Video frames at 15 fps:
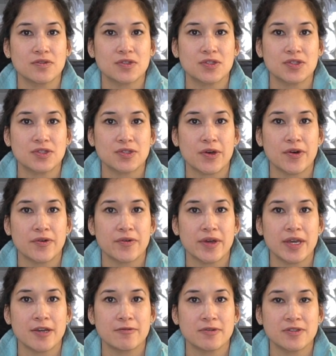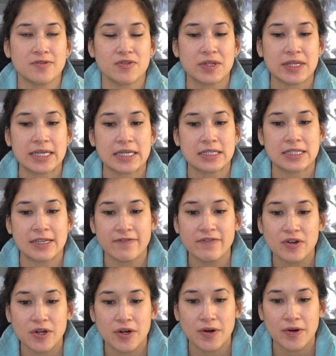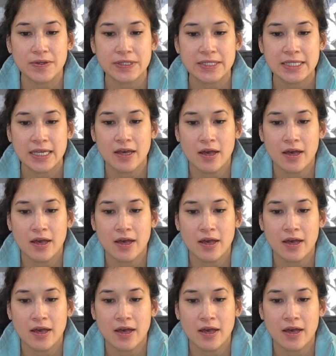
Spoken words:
So it was really difficult.